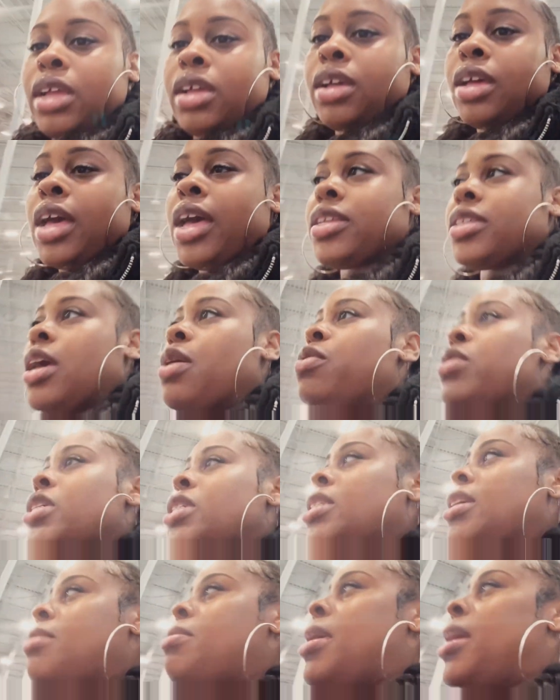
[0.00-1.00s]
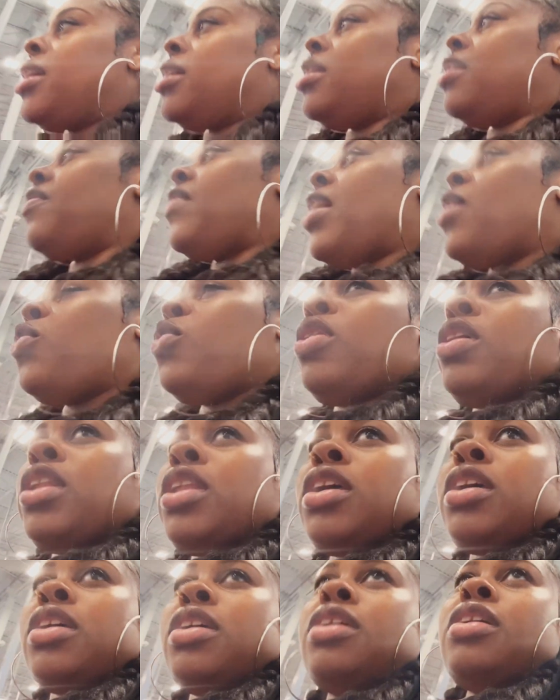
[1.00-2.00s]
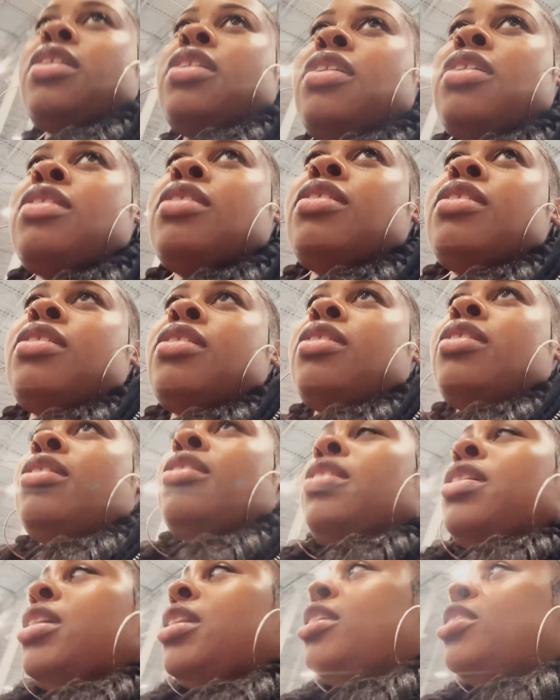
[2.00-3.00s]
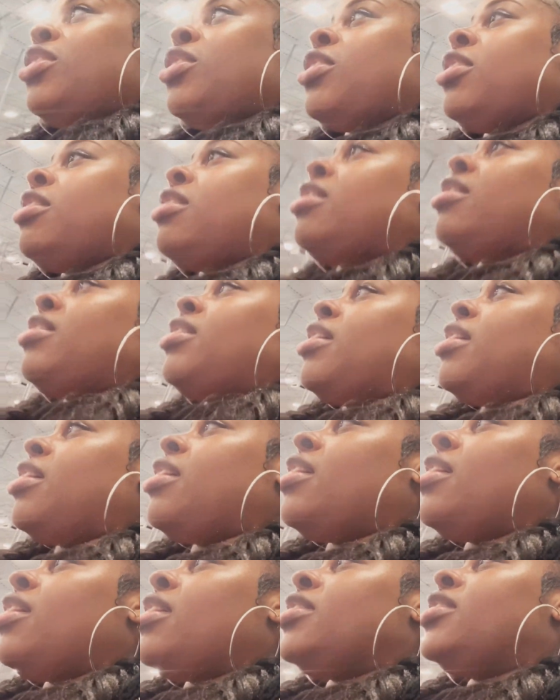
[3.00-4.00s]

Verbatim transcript: guys, I was debating if I wanted either a